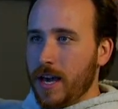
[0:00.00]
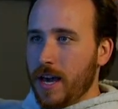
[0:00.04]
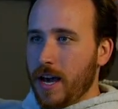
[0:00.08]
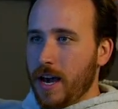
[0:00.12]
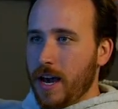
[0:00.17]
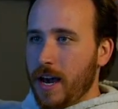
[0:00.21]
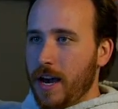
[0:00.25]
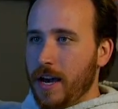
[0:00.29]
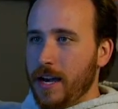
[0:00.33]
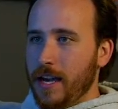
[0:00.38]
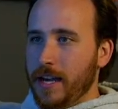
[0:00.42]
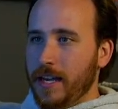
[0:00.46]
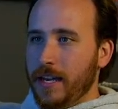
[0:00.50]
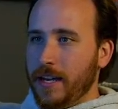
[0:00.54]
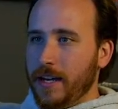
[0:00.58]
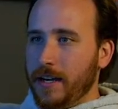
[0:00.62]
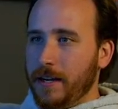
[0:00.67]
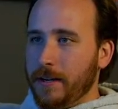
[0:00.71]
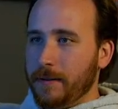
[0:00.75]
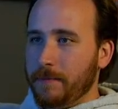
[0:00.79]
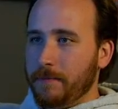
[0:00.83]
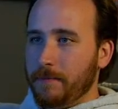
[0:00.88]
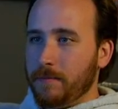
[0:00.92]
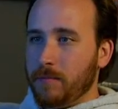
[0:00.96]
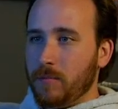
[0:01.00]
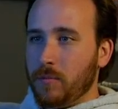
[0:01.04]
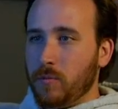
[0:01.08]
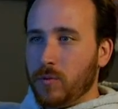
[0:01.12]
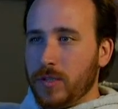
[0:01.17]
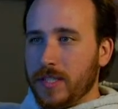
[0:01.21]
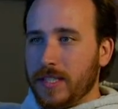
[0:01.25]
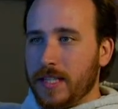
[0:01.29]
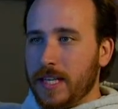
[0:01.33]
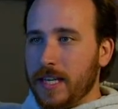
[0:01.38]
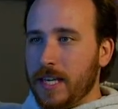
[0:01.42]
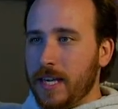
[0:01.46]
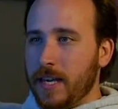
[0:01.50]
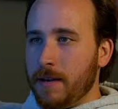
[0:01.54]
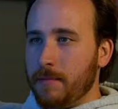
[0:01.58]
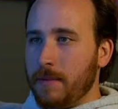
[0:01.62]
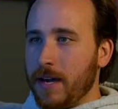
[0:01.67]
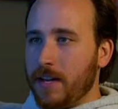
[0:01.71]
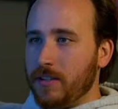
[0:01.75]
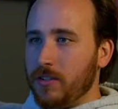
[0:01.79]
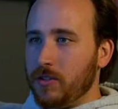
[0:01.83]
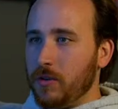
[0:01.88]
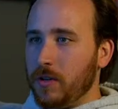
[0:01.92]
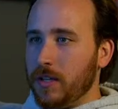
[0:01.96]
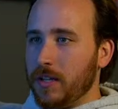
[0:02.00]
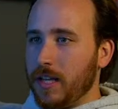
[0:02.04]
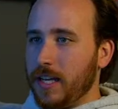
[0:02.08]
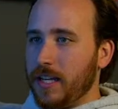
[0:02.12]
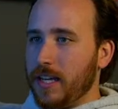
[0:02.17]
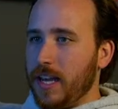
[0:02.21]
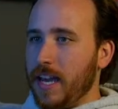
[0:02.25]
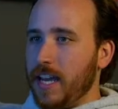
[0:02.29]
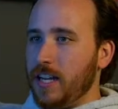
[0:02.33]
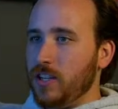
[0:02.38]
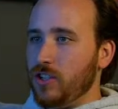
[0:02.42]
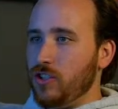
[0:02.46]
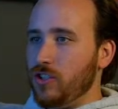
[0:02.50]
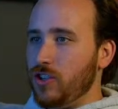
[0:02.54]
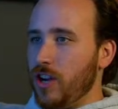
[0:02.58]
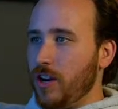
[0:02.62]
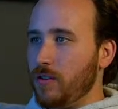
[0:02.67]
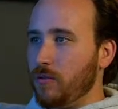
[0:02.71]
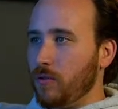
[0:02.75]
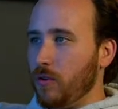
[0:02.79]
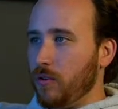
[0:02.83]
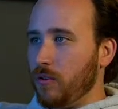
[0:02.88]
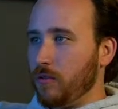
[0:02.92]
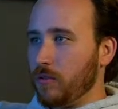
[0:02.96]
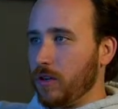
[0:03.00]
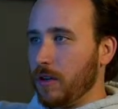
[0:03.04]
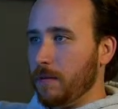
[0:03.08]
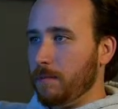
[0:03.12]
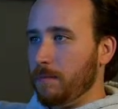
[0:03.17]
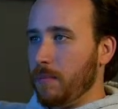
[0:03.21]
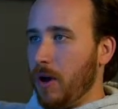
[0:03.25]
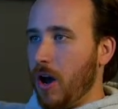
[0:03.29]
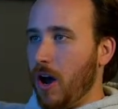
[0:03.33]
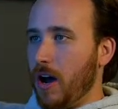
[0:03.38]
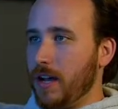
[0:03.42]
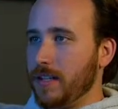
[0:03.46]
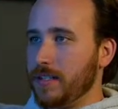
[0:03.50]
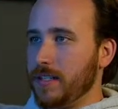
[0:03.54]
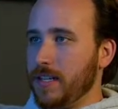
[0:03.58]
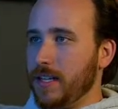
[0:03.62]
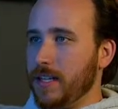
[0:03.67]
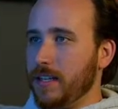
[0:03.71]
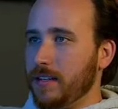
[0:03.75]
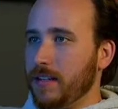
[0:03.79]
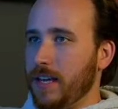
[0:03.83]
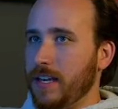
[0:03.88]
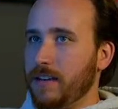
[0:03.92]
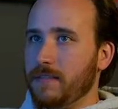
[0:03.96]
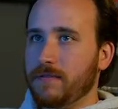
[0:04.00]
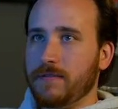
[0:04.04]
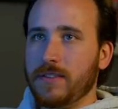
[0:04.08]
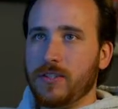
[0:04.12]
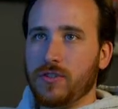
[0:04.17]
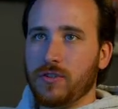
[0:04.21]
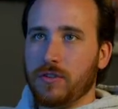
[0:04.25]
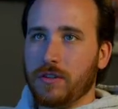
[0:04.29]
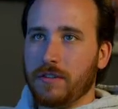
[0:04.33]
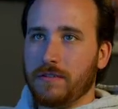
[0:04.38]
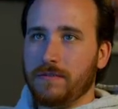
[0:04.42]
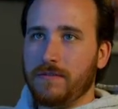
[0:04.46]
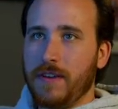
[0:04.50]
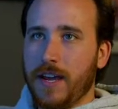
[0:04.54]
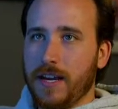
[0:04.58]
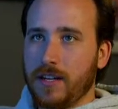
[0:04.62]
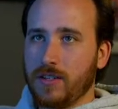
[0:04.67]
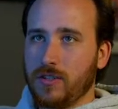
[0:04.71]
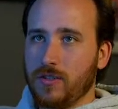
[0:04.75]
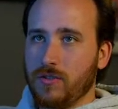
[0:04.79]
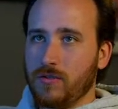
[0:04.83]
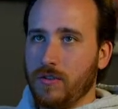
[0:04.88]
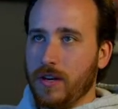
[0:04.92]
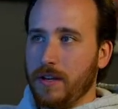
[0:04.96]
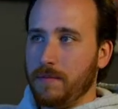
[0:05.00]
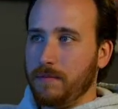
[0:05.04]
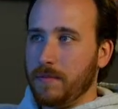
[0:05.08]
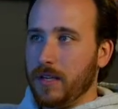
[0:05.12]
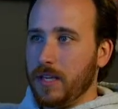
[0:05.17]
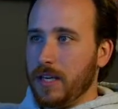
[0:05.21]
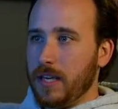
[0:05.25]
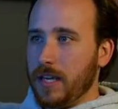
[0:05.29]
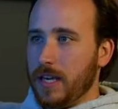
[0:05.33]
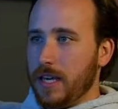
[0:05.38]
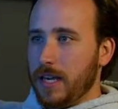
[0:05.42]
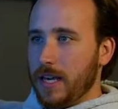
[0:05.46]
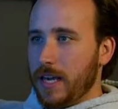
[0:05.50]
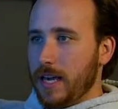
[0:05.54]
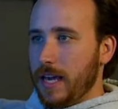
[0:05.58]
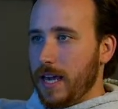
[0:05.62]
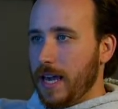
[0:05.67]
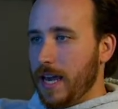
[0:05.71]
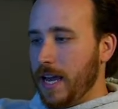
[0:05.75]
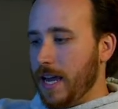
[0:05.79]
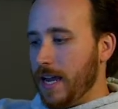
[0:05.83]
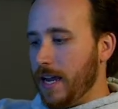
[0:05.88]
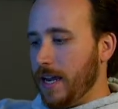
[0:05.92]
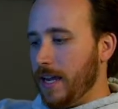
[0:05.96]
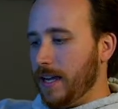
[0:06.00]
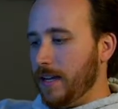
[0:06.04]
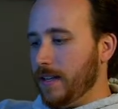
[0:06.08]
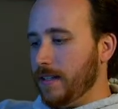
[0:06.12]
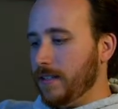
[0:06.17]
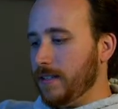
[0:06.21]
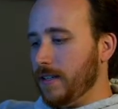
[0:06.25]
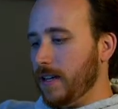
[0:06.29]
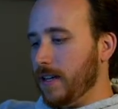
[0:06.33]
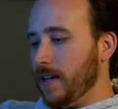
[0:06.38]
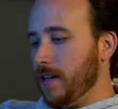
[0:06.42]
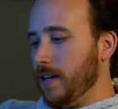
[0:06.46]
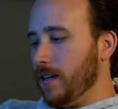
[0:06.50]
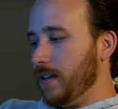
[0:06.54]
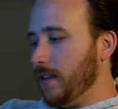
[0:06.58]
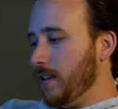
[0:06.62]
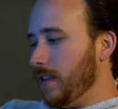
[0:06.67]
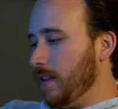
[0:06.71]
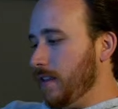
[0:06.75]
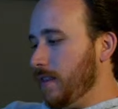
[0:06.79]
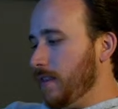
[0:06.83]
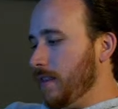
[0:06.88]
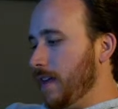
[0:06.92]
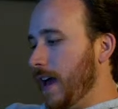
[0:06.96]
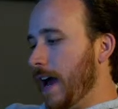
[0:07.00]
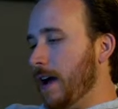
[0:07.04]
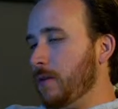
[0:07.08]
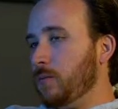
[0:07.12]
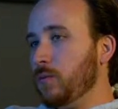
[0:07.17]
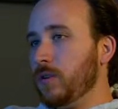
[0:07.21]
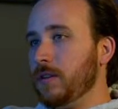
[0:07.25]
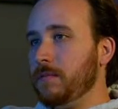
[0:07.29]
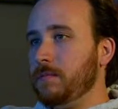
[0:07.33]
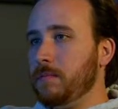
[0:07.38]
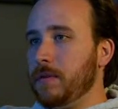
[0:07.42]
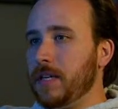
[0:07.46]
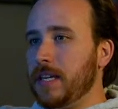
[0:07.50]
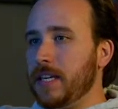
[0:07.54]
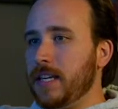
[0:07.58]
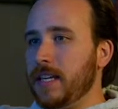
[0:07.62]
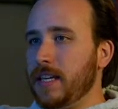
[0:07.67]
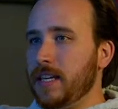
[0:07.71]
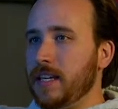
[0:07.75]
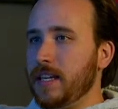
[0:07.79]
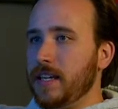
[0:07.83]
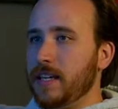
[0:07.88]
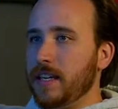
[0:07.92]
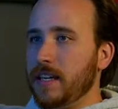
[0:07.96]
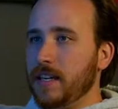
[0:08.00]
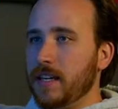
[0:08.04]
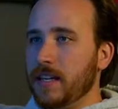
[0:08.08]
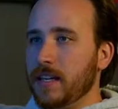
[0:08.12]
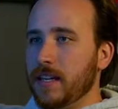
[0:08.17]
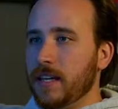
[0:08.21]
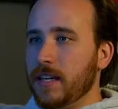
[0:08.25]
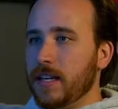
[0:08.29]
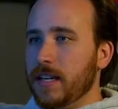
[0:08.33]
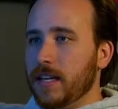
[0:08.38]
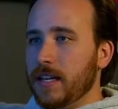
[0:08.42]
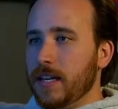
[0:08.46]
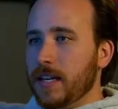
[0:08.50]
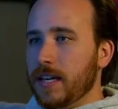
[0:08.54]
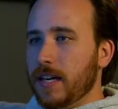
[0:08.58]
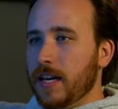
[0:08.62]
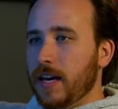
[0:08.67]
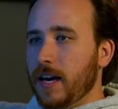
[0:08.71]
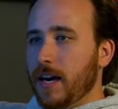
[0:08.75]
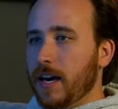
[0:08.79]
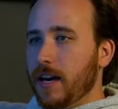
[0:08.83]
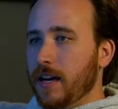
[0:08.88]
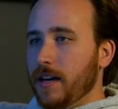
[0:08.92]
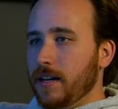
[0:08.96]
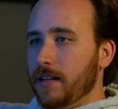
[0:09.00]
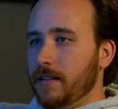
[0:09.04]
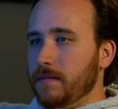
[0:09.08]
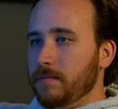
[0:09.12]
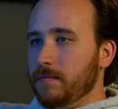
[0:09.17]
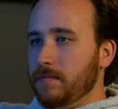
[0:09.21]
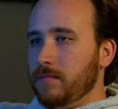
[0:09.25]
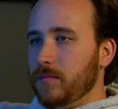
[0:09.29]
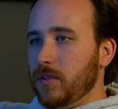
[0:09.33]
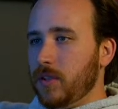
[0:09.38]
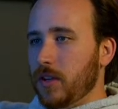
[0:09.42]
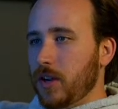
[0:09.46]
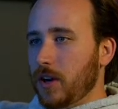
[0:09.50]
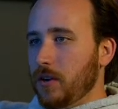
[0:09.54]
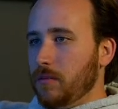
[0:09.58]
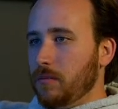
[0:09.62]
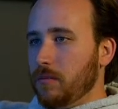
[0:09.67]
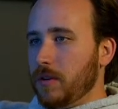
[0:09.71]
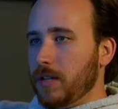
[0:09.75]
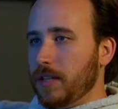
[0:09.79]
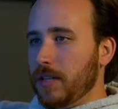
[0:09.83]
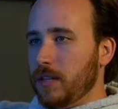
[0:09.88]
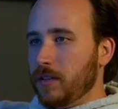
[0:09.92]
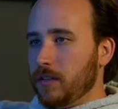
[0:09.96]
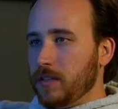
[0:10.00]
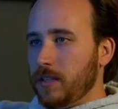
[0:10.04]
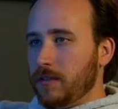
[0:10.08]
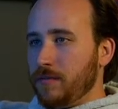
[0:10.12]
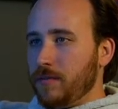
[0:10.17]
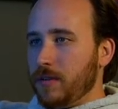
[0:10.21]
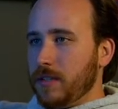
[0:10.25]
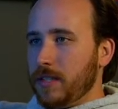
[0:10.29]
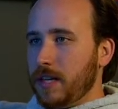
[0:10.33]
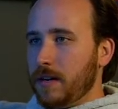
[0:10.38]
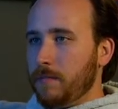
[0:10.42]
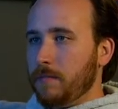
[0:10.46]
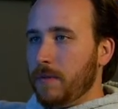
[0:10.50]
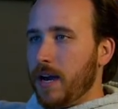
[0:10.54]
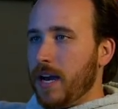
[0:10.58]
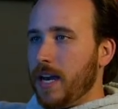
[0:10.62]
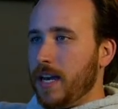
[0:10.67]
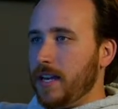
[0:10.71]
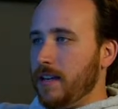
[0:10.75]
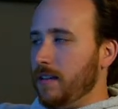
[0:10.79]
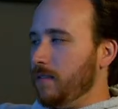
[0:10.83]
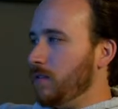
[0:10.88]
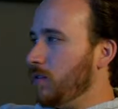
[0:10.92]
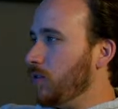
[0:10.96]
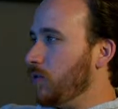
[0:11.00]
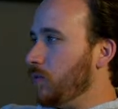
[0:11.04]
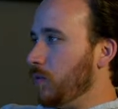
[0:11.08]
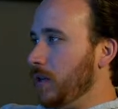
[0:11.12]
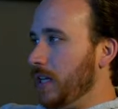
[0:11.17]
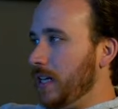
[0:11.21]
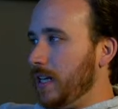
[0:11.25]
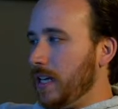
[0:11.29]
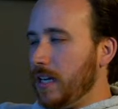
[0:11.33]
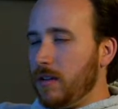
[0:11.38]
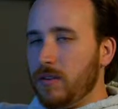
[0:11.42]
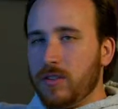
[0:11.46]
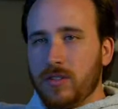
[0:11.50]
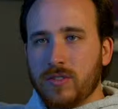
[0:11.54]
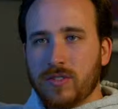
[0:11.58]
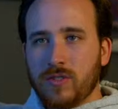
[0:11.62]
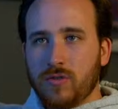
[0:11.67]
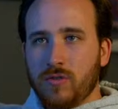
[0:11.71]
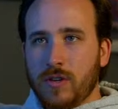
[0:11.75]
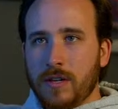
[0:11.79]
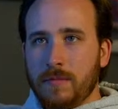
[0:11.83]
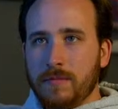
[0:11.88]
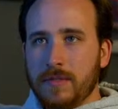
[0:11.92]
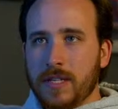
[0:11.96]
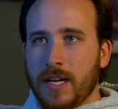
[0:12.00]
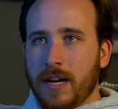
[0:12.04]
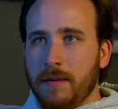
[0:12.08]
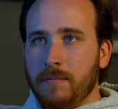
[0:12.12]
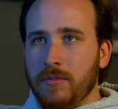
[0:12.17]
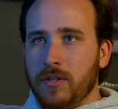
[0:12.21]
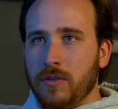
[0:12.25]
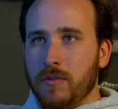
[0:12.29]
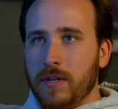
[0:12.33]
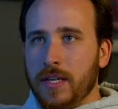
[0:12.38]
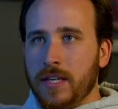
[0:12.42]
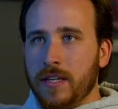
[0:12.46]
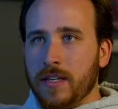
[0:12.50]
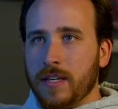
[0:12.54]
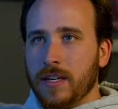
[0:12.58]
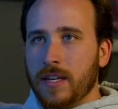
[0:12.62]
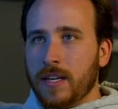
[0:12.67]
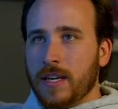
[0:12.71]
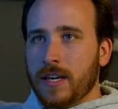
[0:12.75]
I was thinking about doing like a general compositing, like visual effects stream, and that would be, you know, a little different than my 3D streams that I'm doing.